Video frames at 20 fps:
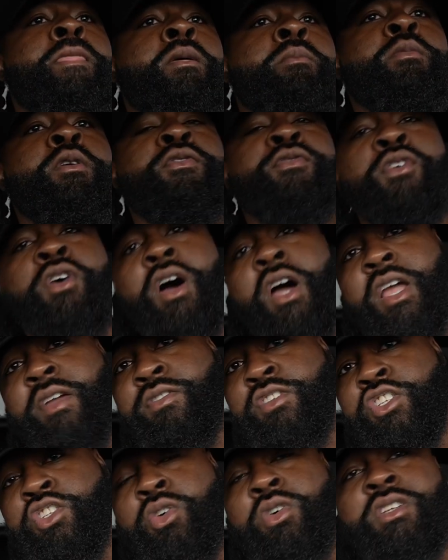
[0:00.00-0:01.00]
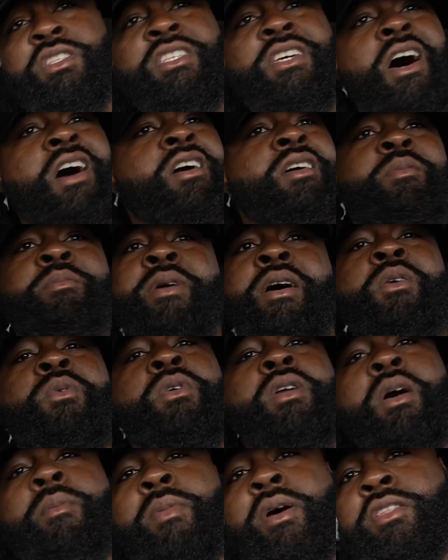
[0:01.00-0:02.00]
Before I even start talking about
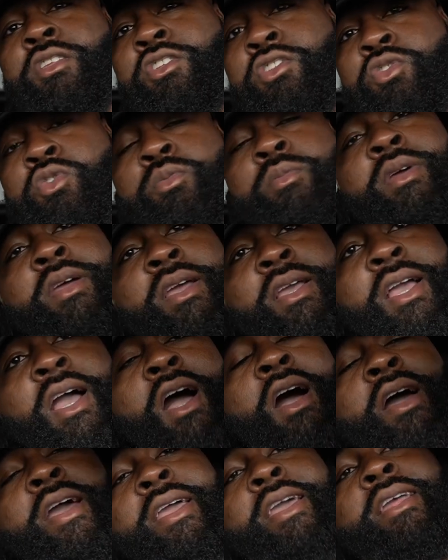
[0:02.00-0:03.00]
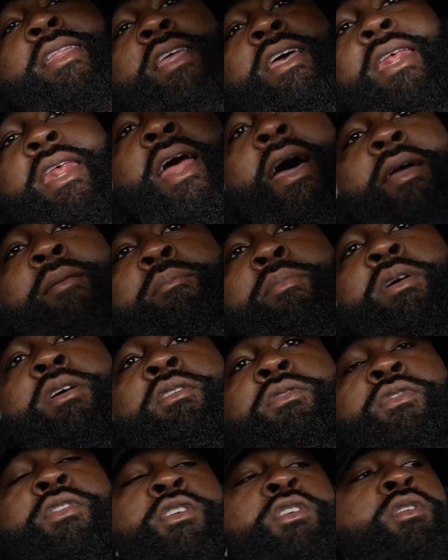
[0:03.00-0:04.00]
what I'm about to do, man, go and hit that like
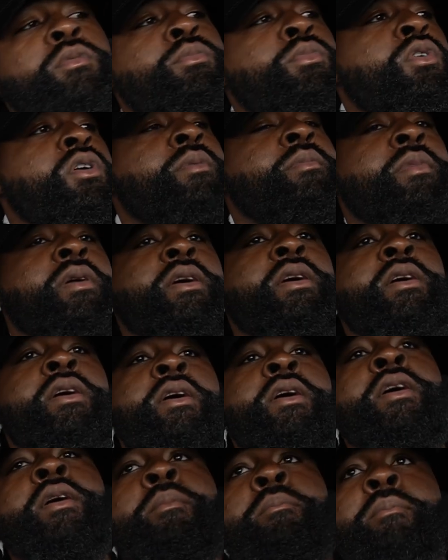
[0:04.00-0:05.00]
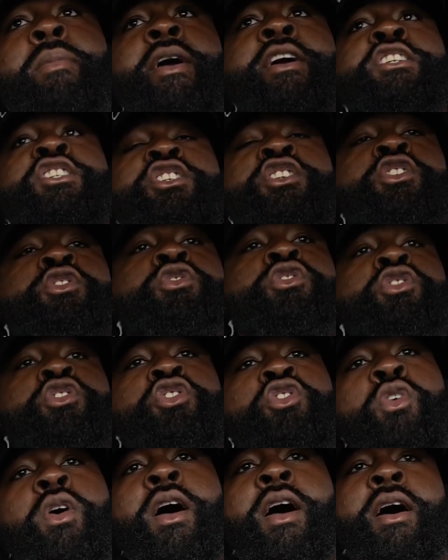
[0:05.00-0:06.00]
button for your boy, man. Make sure you
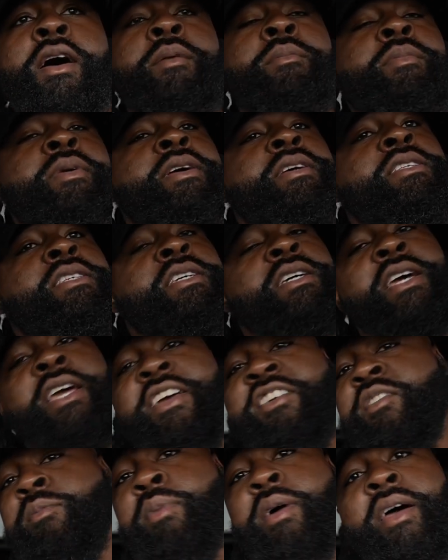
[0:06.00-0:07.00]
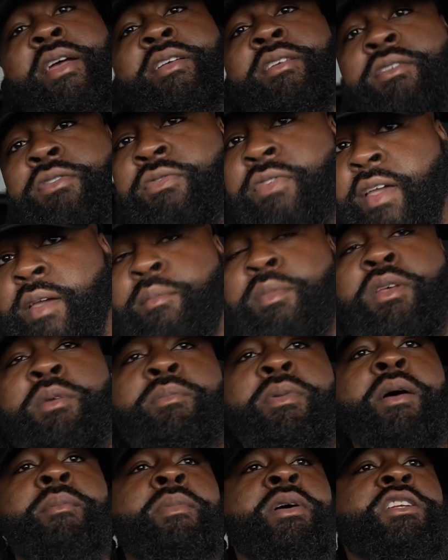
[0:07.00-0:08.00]
subscribe, man. Tell everybody in your family
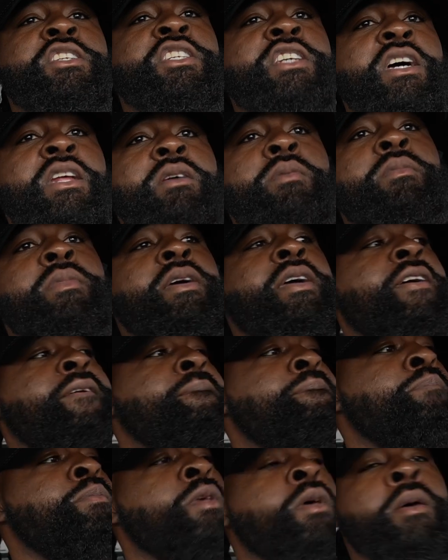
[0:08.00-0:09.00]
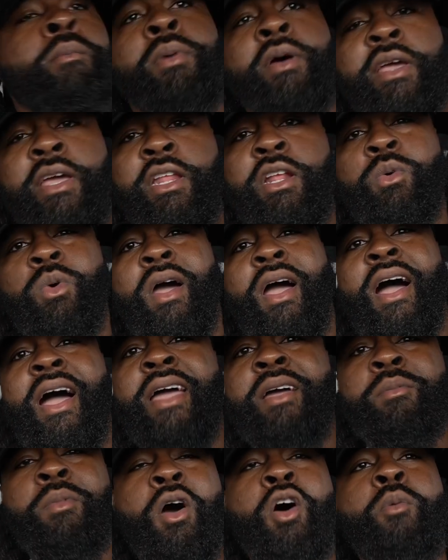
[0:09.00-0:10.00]
about my channel, man. But anyway, I
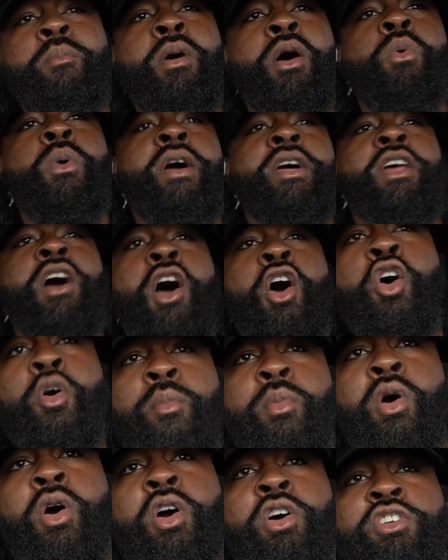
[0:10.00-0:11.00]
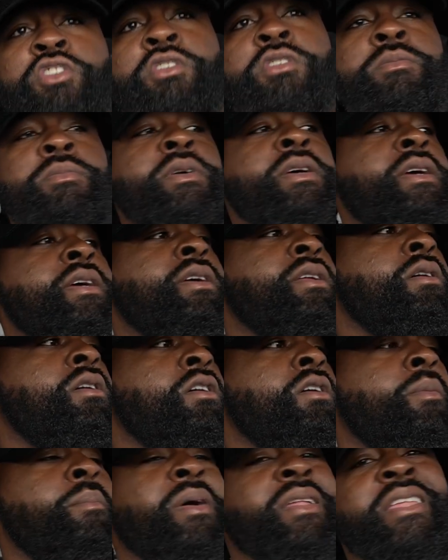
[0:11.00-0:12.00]
am on my way to Omar's, man. Uh,
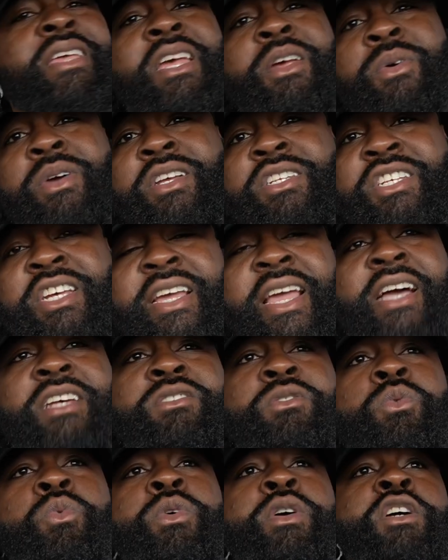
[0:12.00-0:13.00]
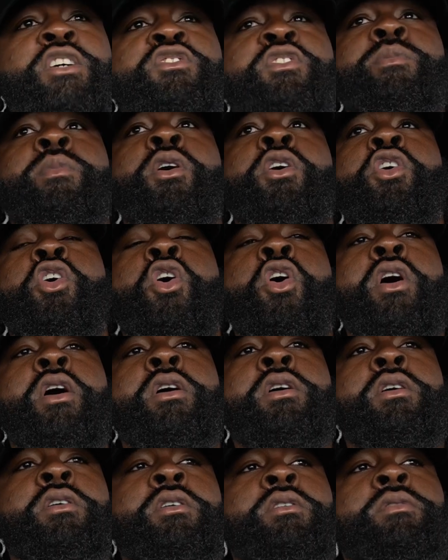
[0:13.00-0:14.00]
I'm about to get ready to check out some wheels for my car.
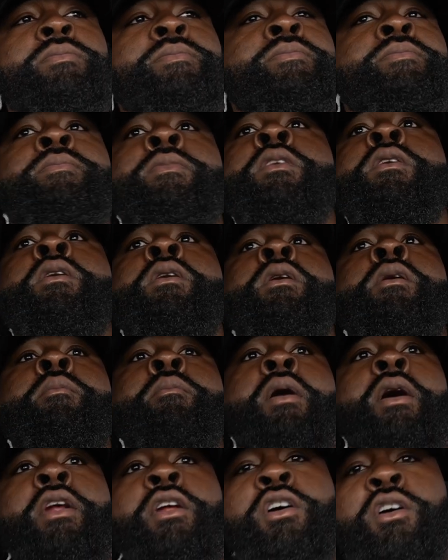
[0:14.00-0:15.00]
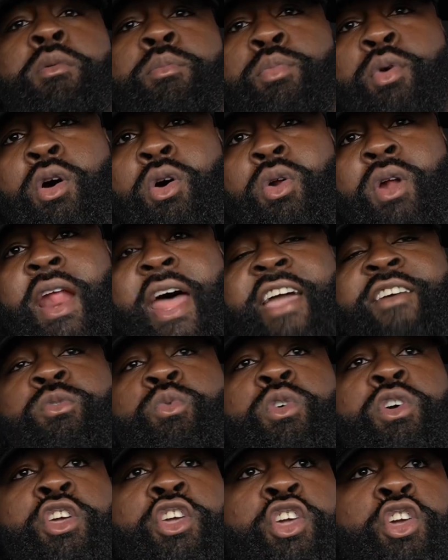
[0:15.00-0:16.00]
Um, my little bro life
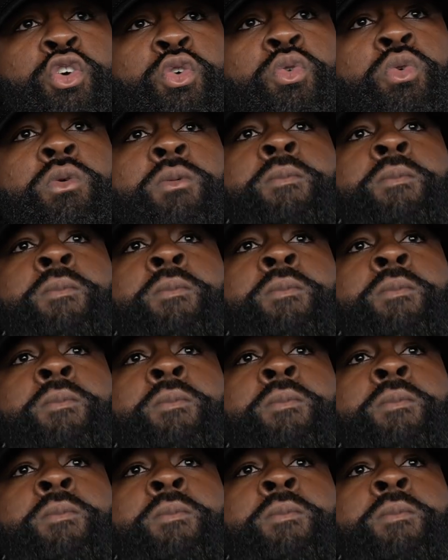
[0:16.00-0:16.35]
with Q.